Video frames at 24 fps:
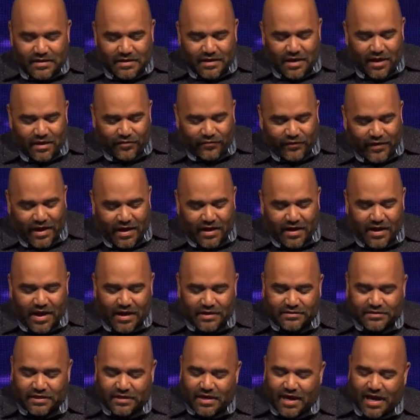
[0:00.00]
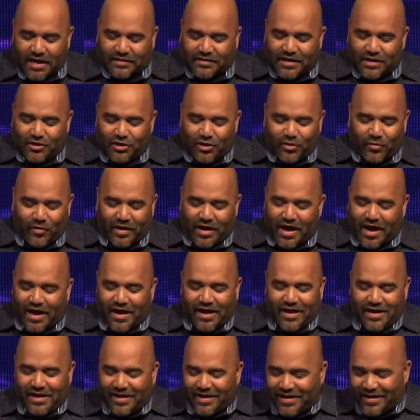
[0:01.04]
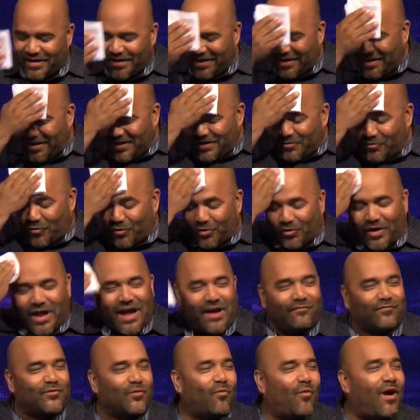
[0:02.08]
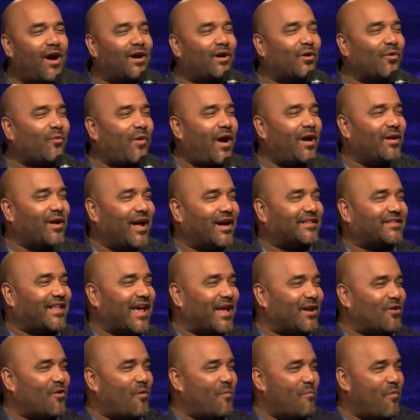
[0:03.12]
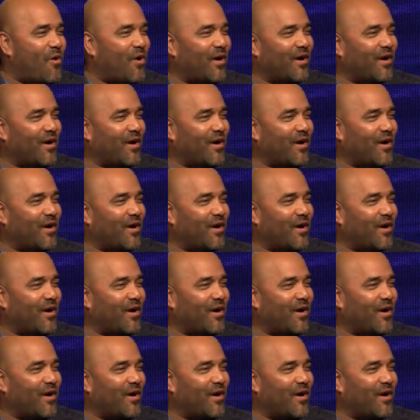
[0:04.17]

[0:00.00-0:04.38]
Now, I thank God tonight that you and I, we don't have to walk around like that no more.